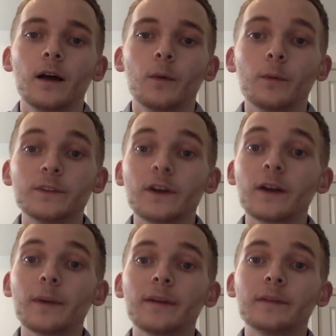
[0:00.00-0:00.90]
When we
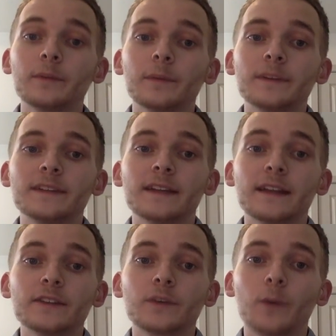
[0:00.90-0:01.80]
talk about implementing a
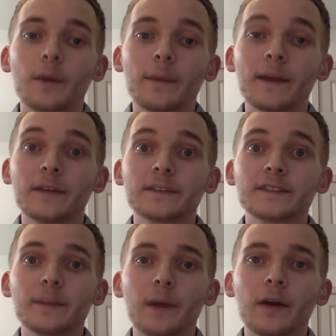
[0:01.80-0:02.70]
nationwide ban on
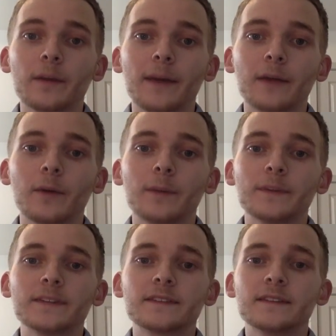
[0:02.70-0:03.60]
semi-automatic
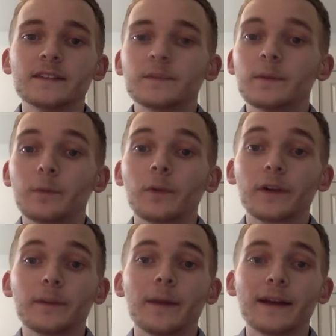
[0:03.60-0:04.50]
weapons, these people
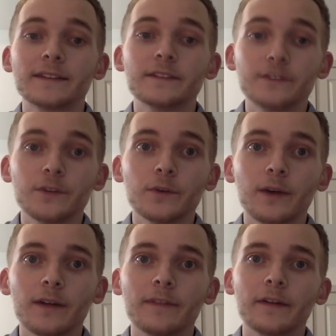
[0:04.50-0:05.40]
are impacted too,
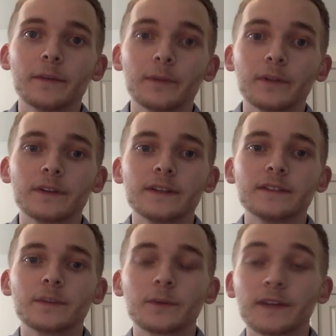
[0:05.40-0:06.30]
and their ability
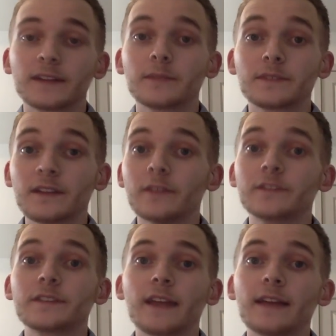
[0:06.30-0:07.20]
to protect
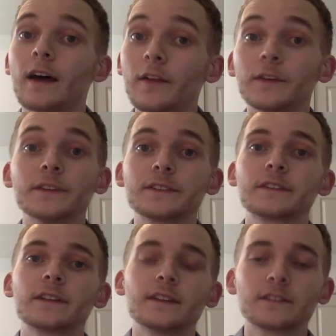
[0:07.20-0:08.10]
themselves and
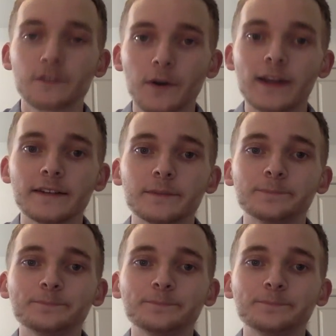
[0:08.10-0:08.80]
others is threatened.